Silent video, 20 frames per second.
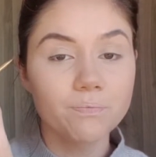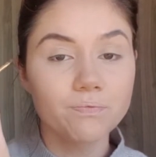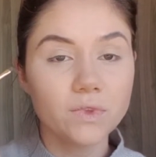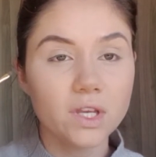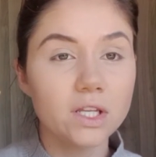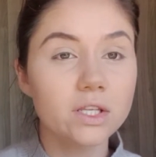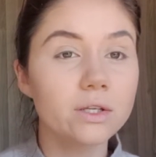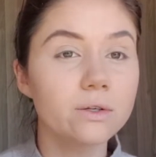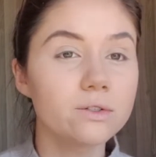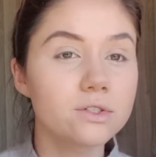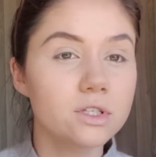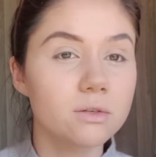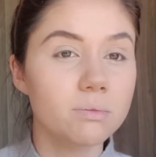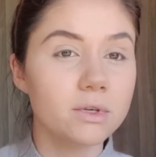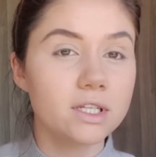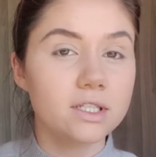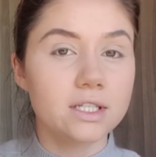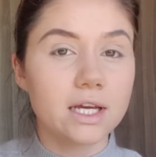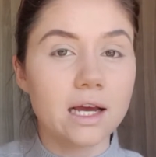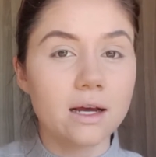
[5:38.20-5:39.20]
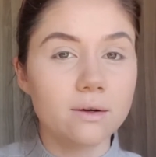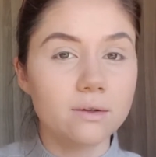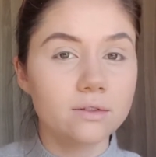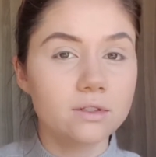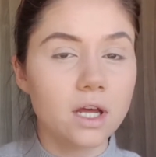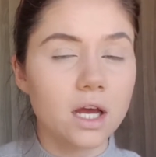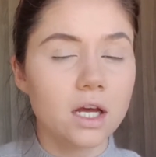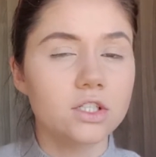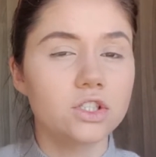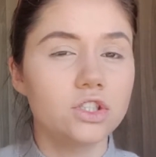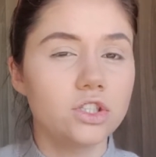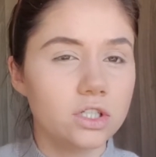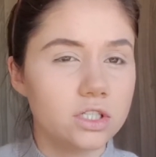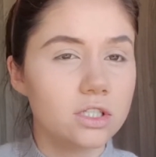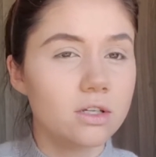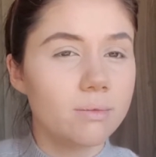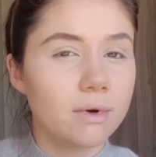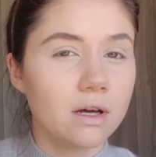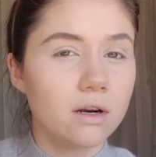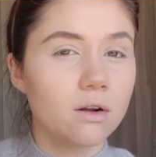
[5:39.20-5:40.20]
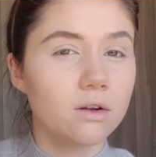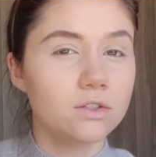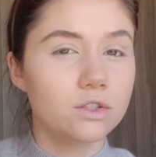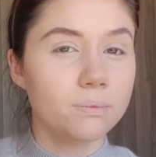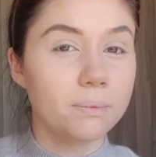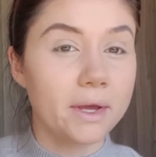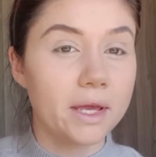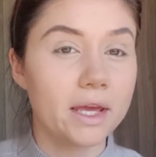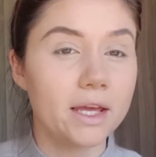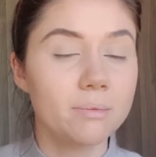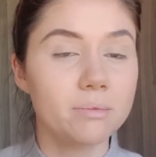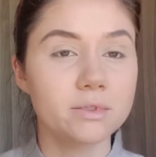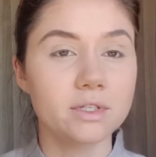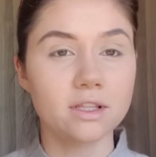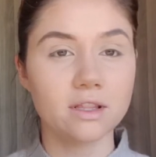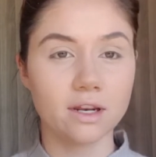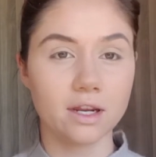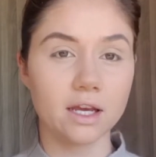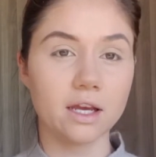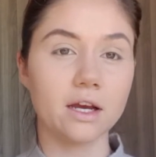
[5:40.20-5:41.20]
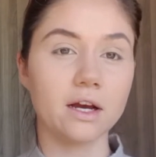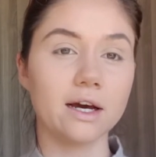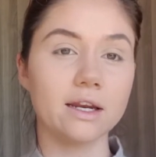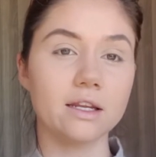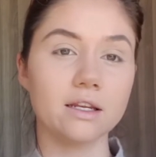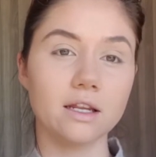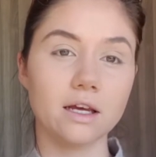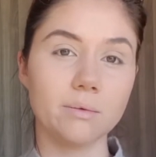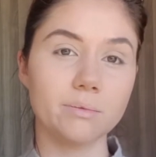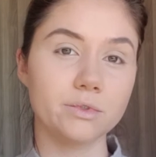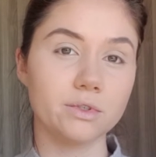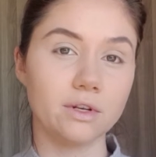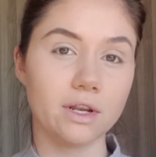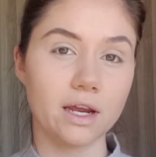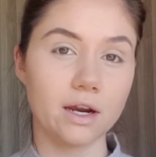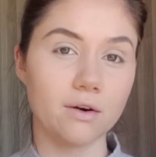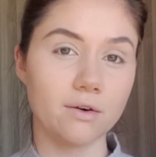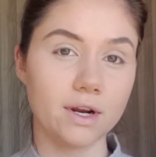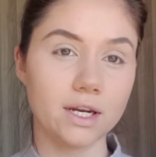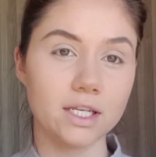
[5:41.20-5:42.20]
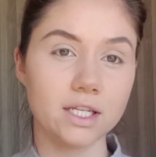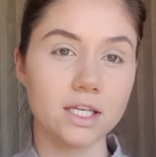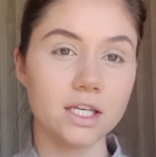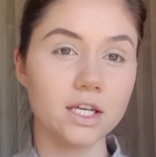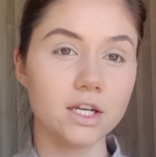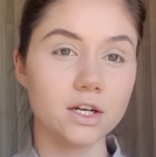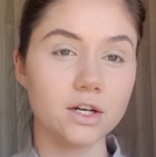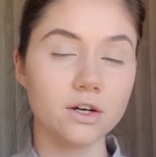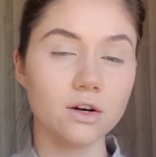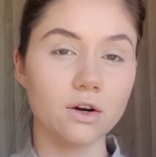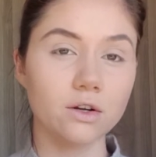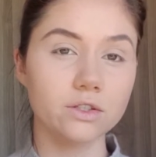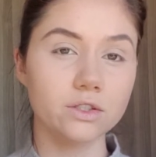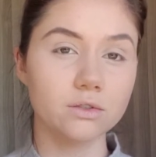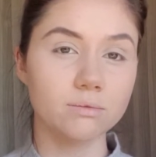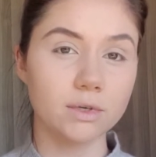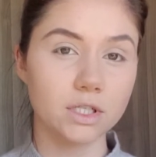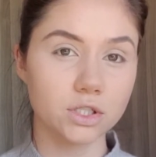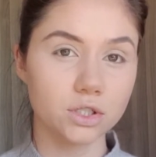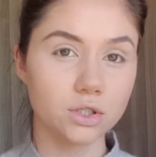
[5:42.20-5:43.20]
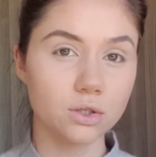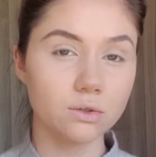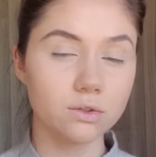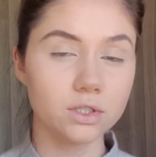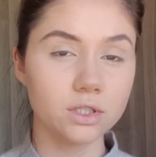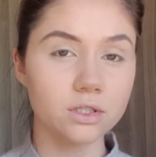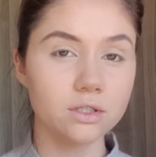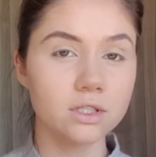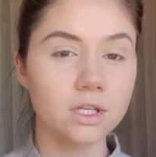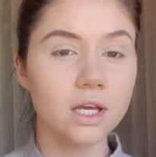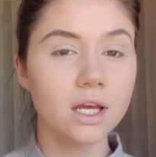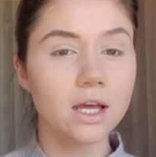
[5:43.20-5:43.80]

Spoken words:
It used to be down just about onto my hips, and then I cut it up to like right here onto my shoulders.